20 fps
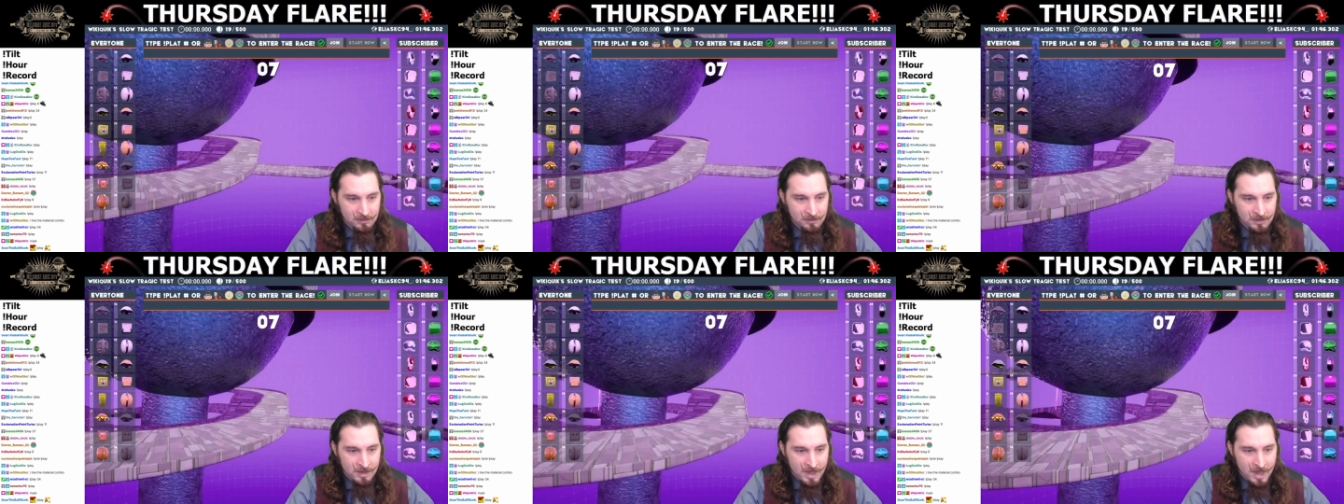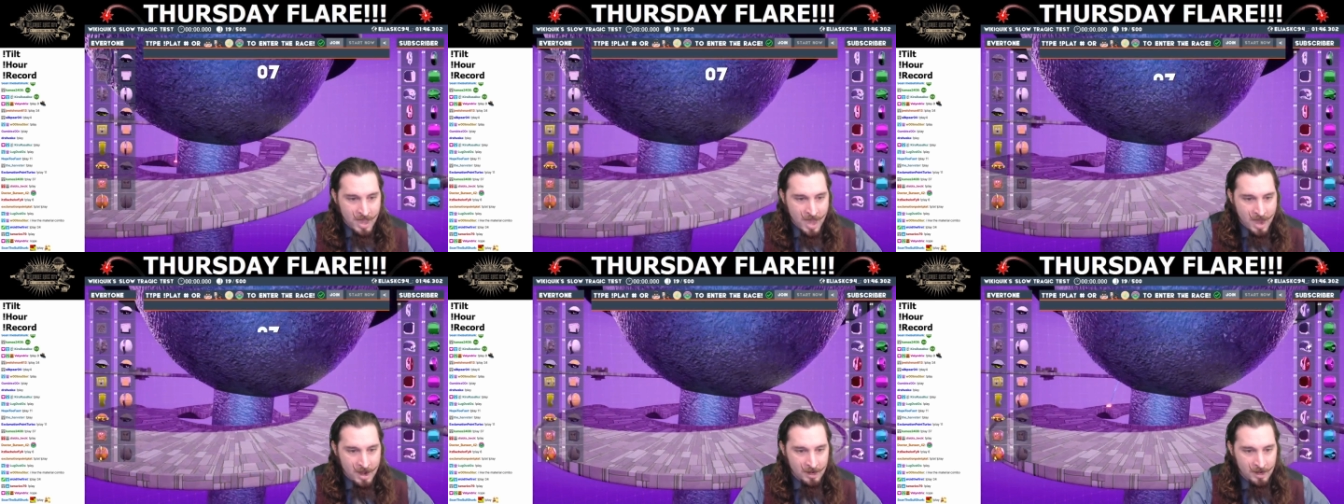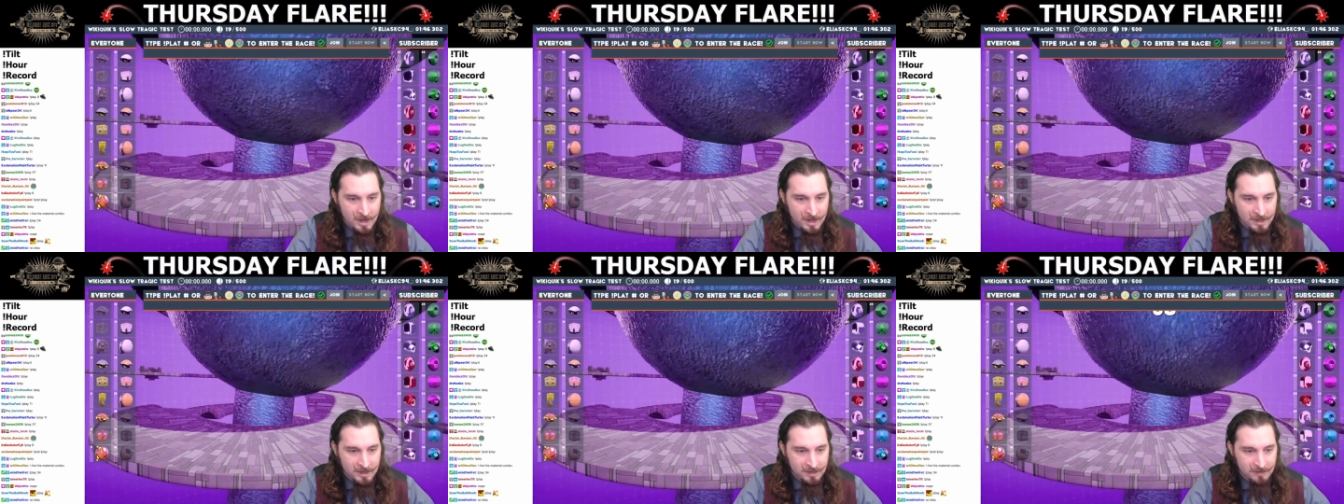they got
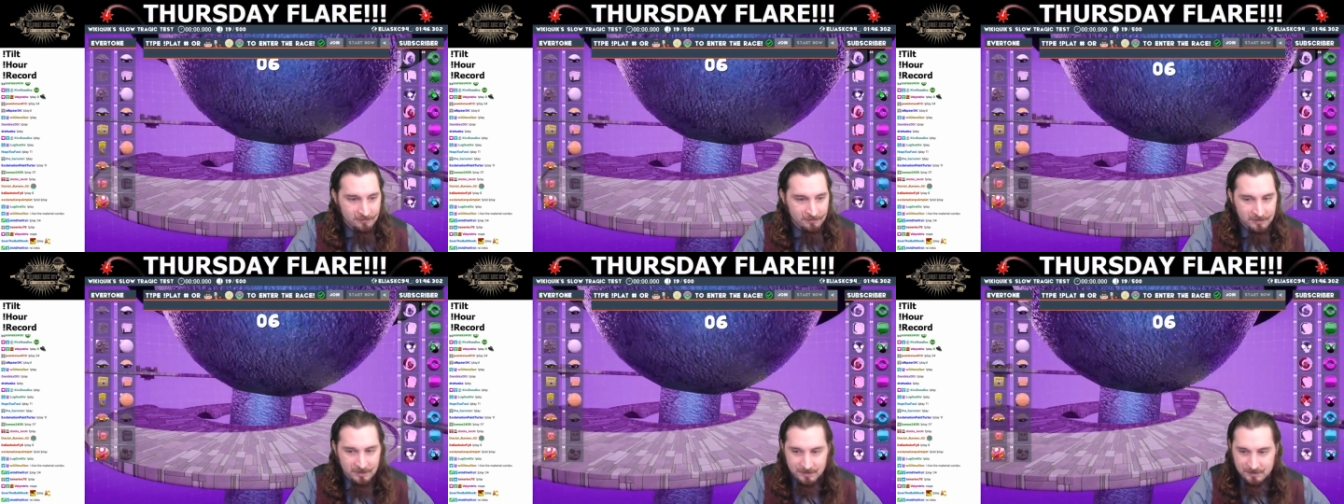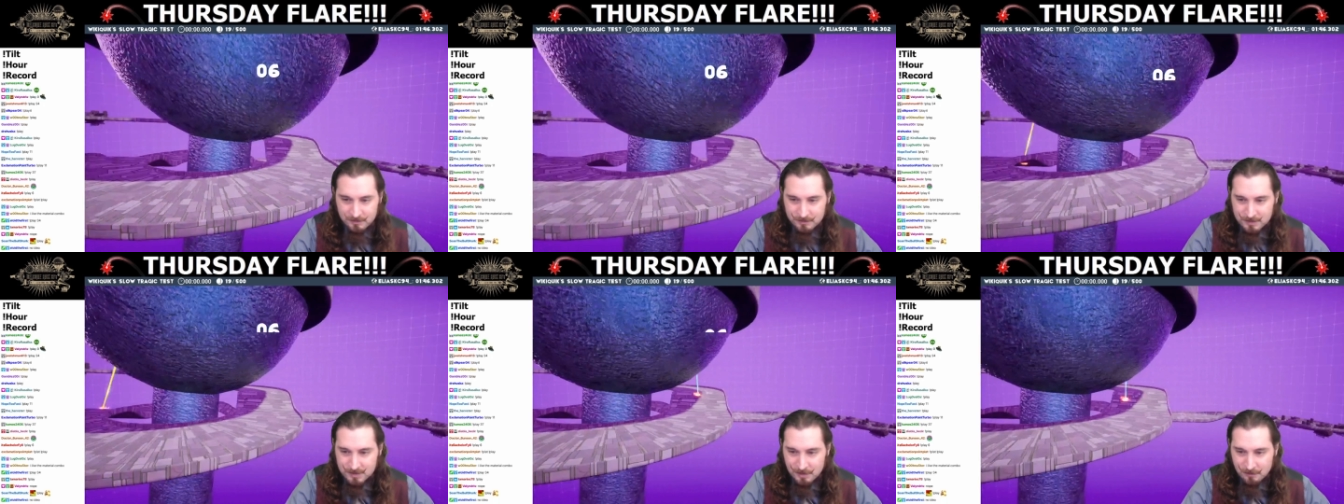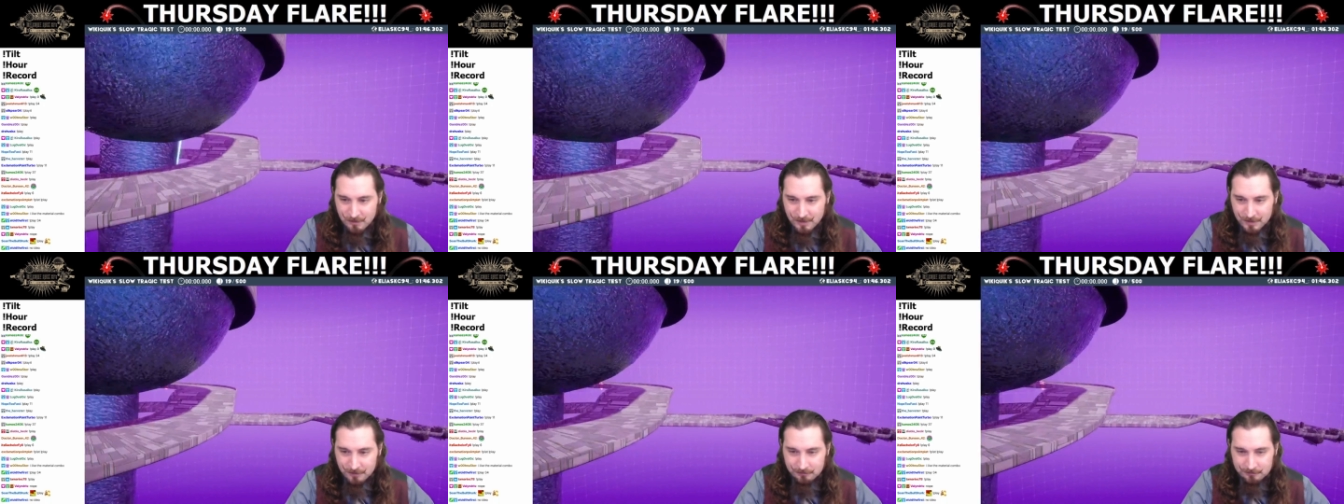an idea for this from
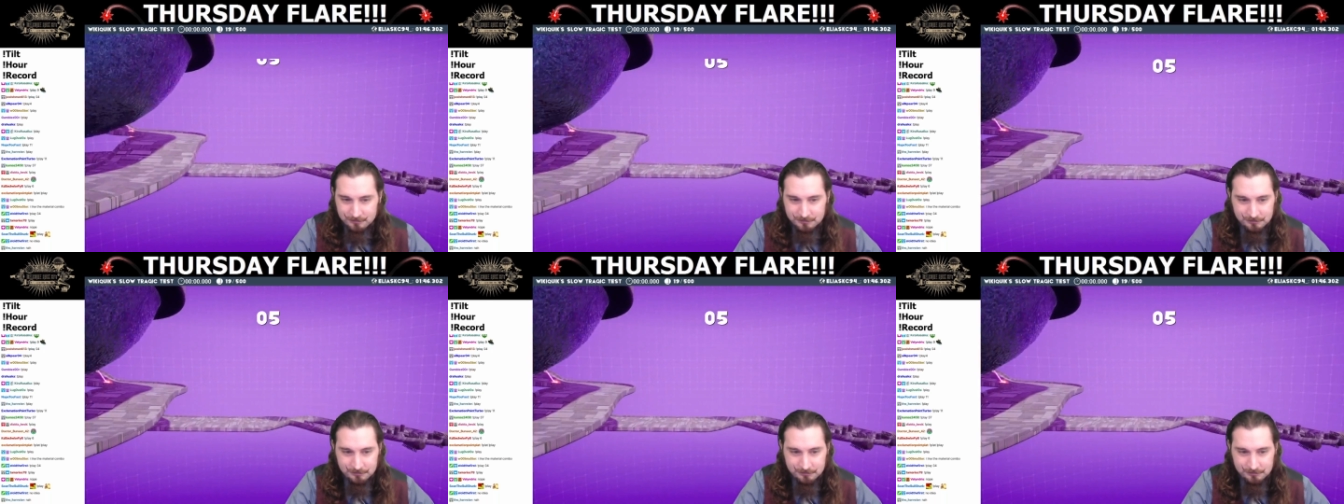somewhere?